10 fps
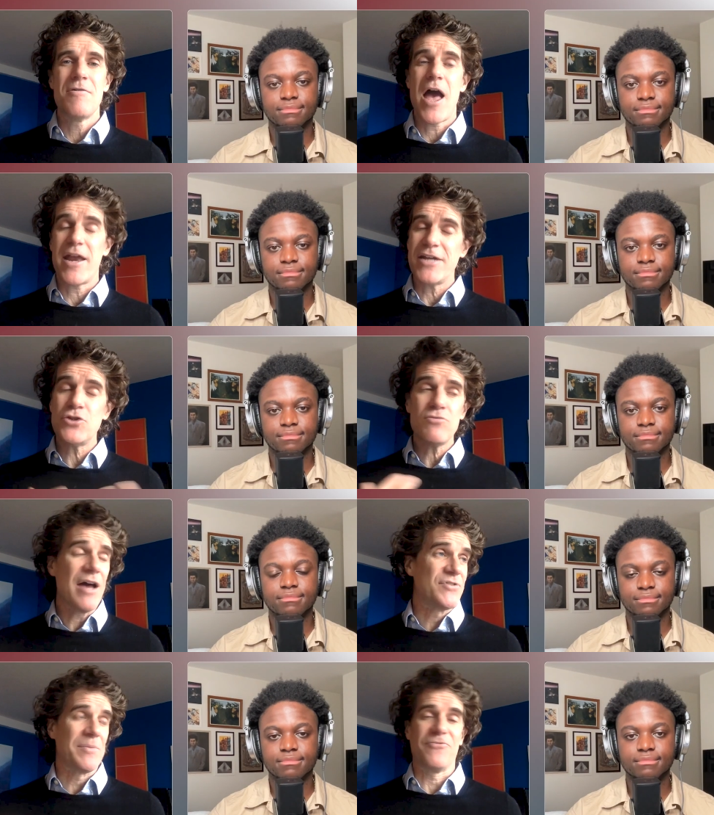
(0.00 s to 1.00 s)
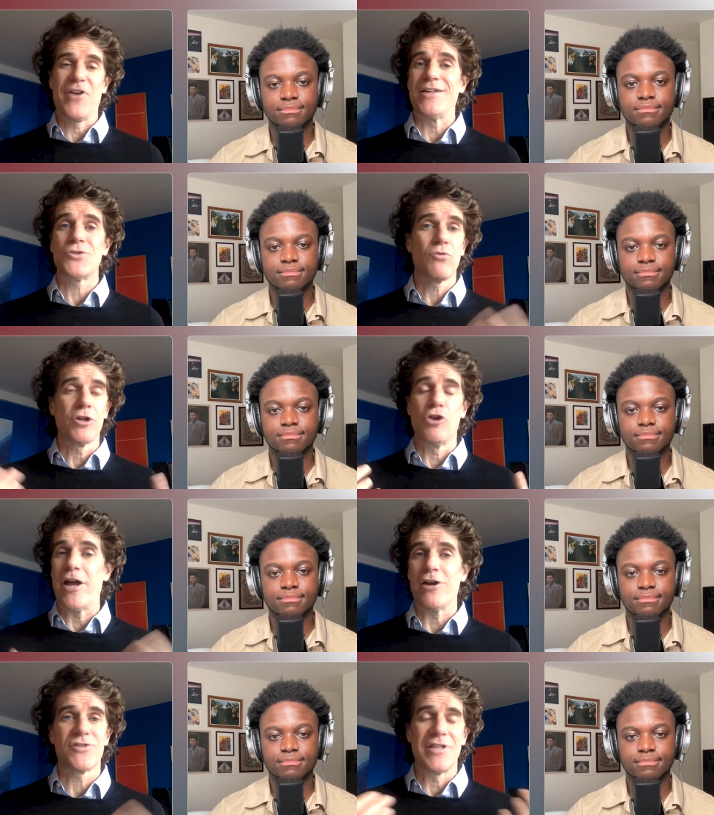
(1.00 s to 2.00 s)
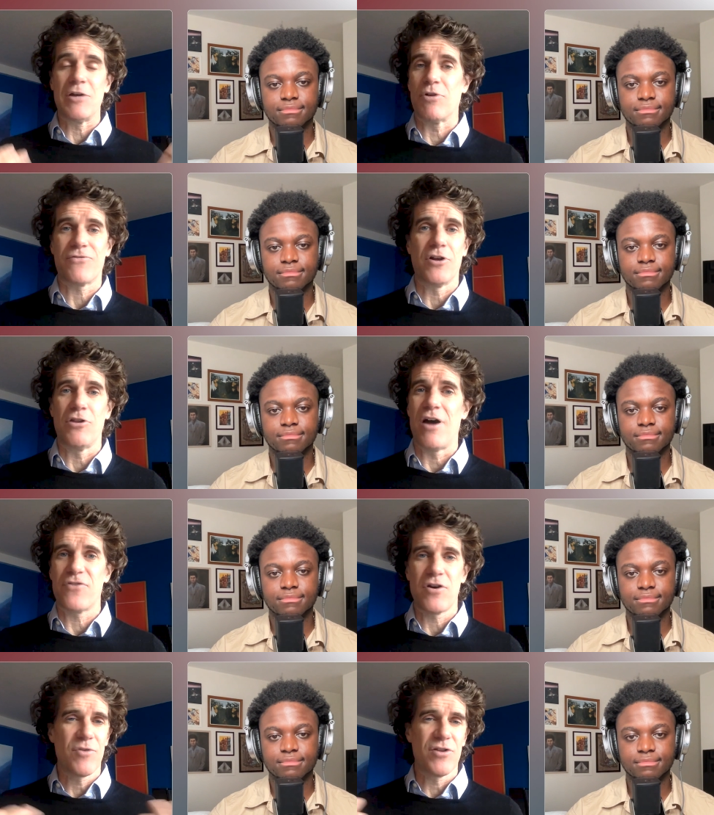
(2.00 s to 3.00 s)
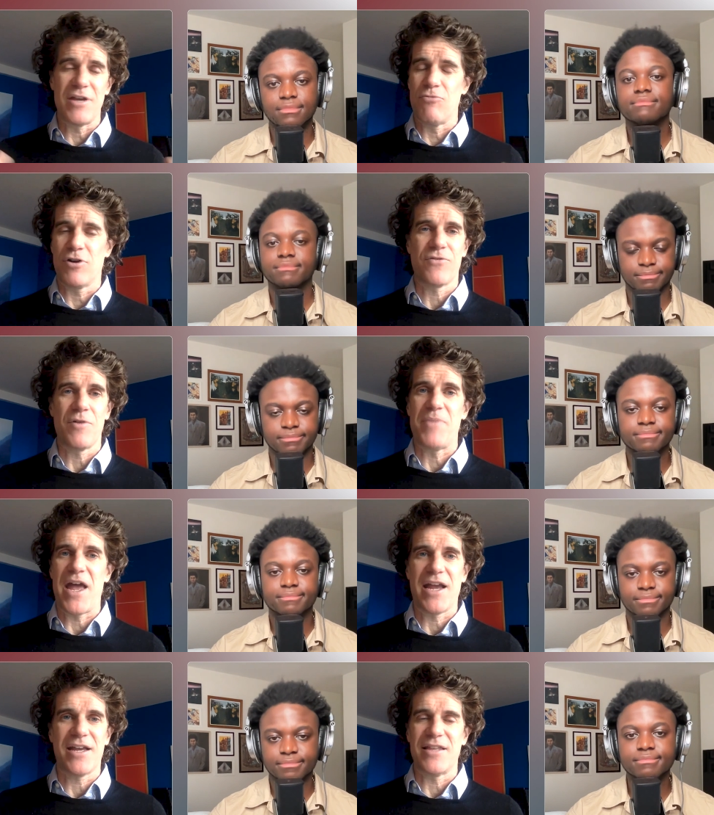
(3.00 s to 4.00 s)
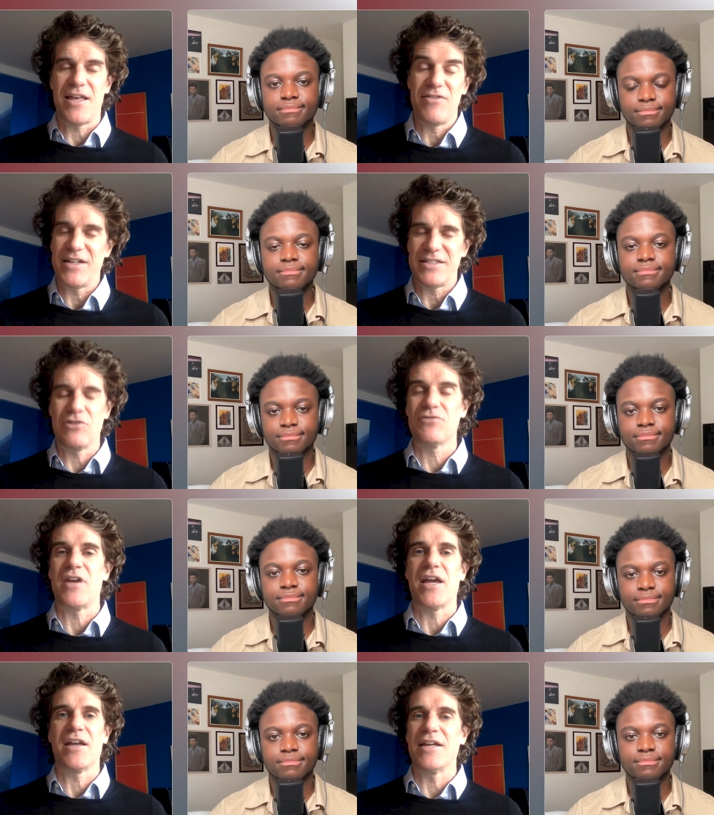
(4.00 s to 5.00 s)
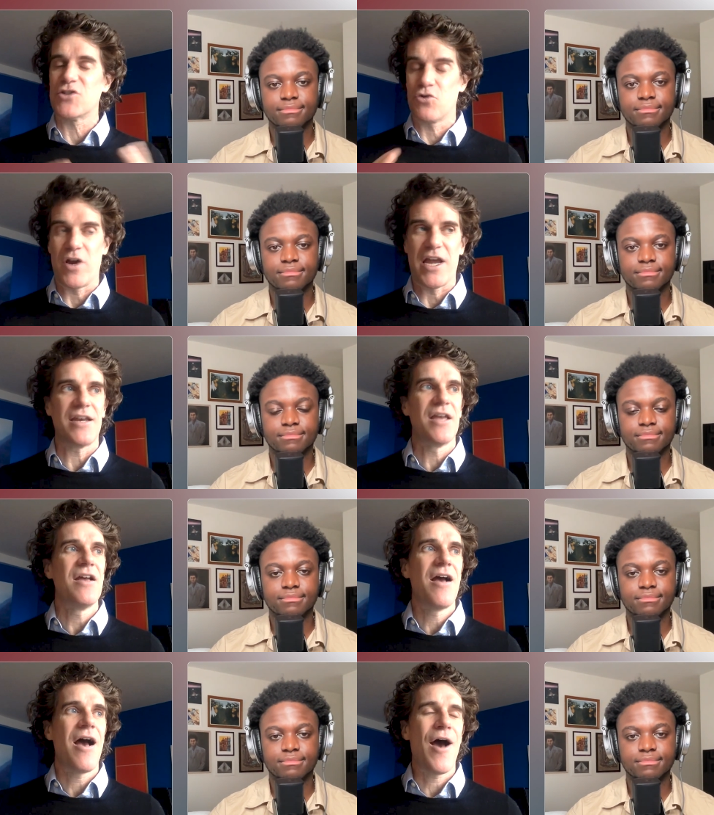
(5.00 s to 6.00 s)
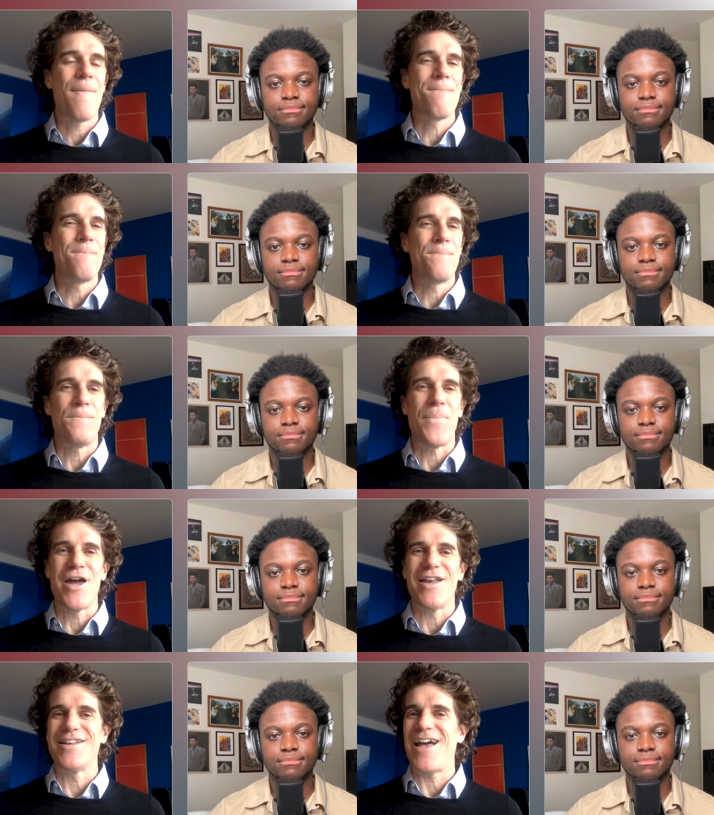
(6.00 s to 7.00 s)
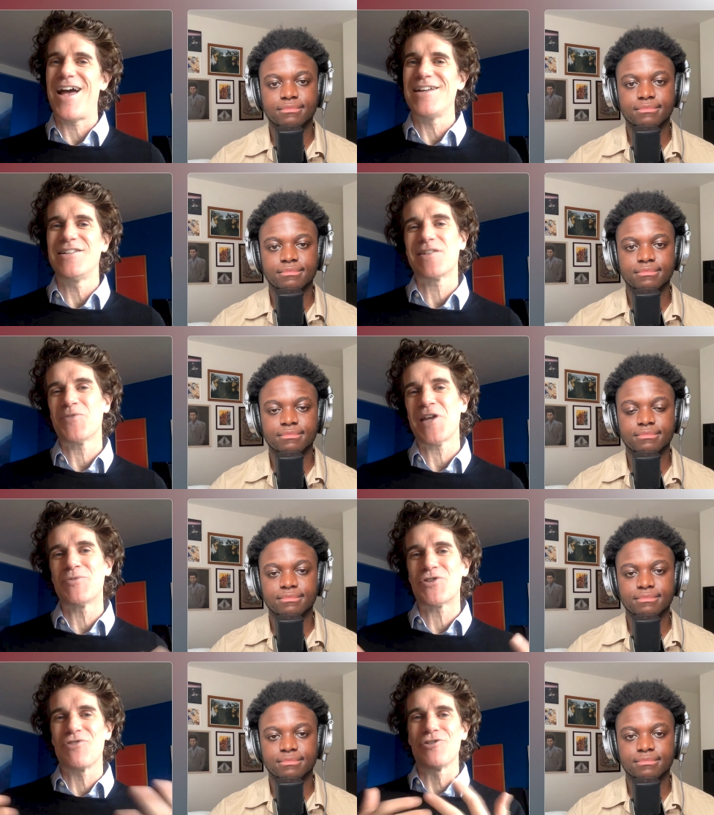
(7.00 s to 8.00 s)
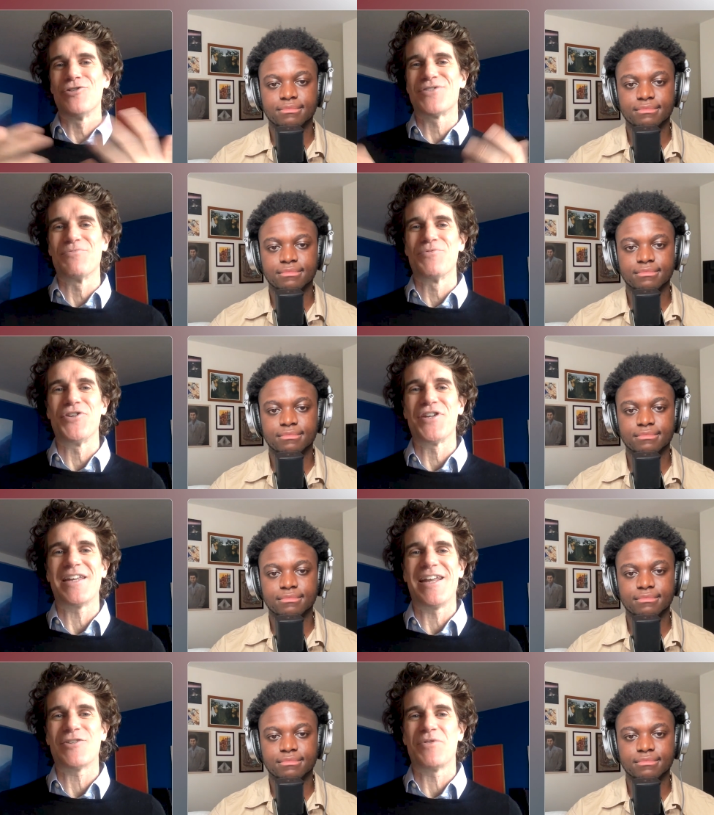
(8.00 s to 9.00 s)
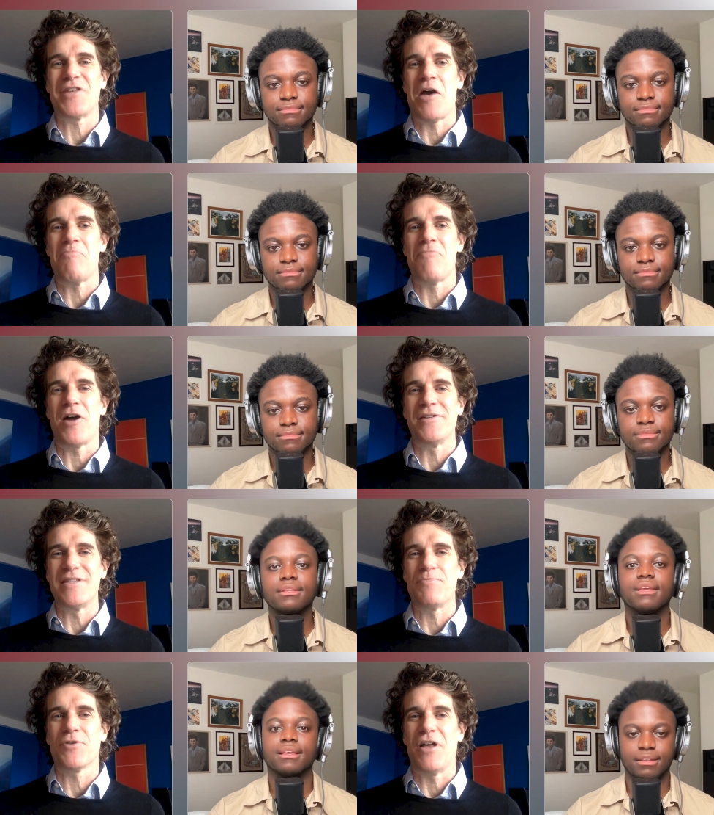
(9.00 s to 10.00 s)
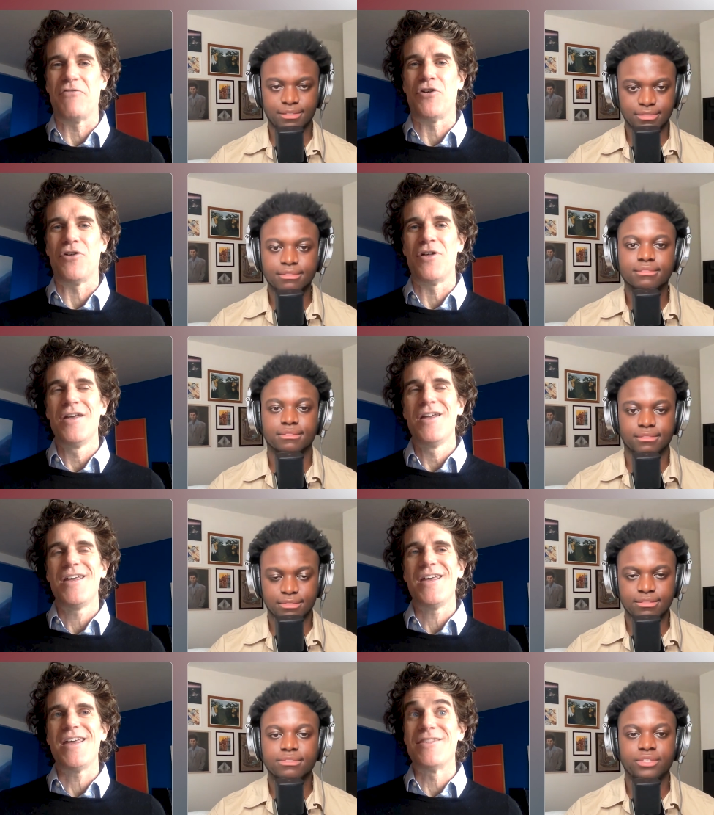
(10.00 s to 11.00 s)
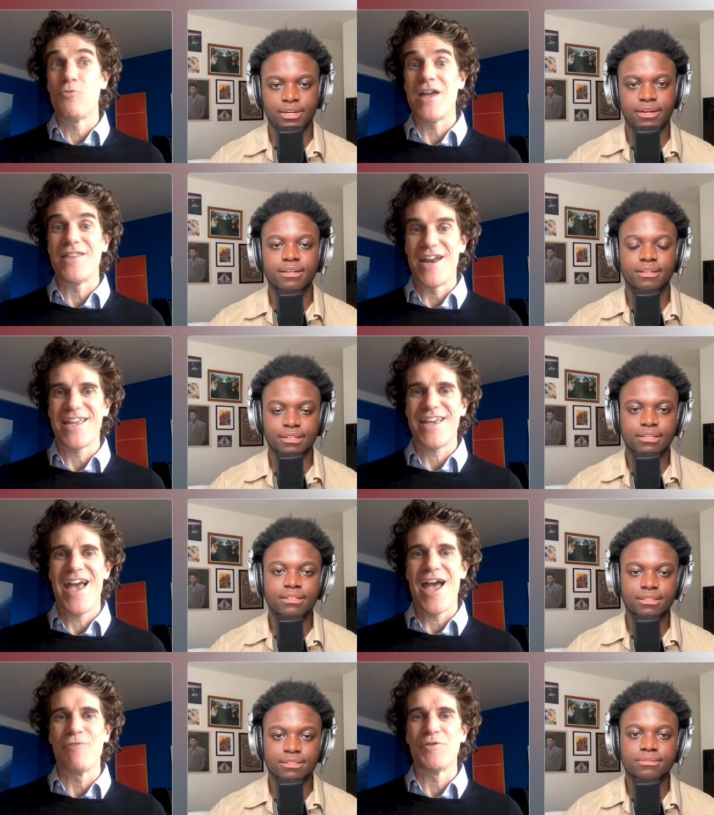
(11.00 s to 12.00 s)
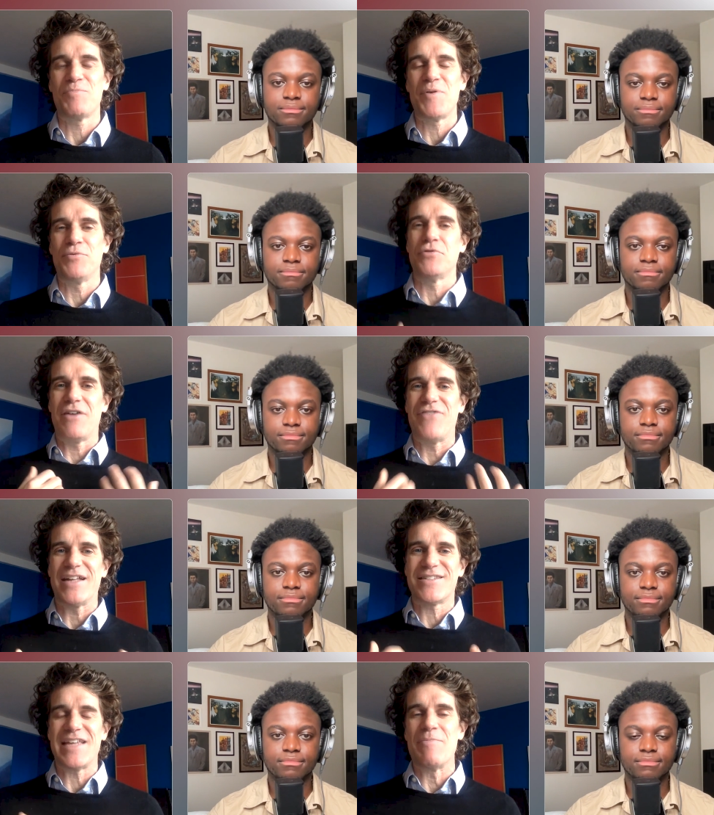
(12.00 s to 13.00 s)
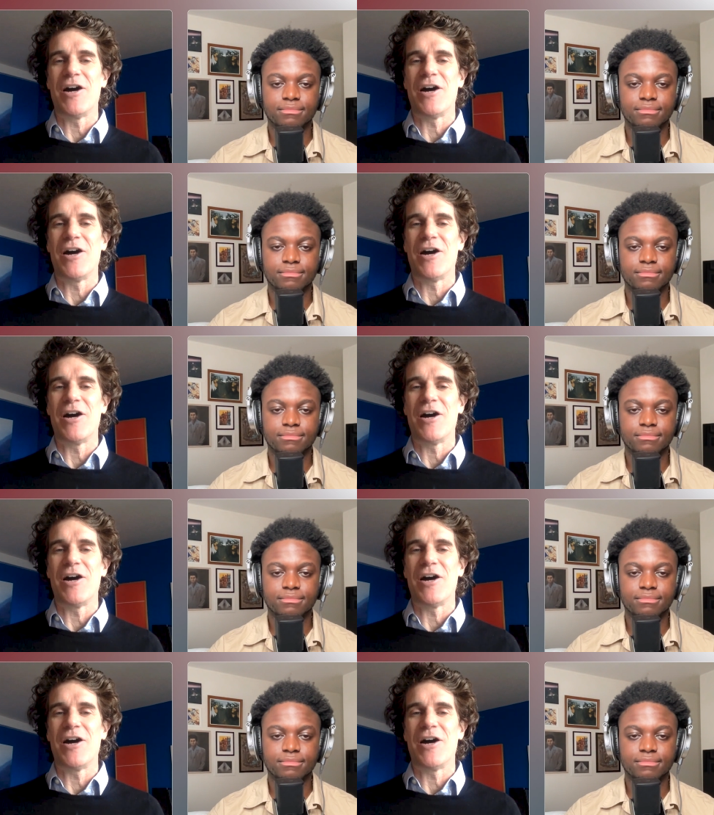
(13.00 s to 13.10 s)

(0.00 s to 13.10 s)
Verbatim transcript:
Speaker 1: and I do have some friends who are lawyers and they work for a law firm or they work for a mm -hmm. bank, and that's their thing, and that's great. Um, but I sometimes struggle to really connect with them on a deeper level in the sure. that I can, with people who have that same